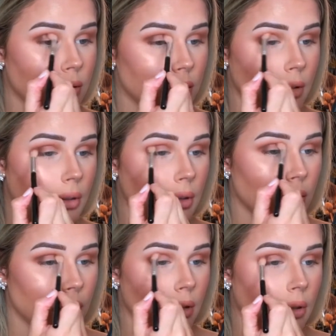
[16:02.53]

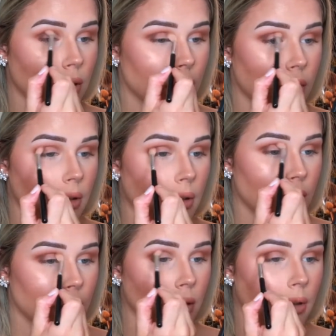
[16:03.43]

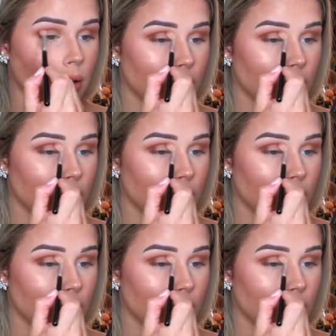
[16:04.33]
[no speech]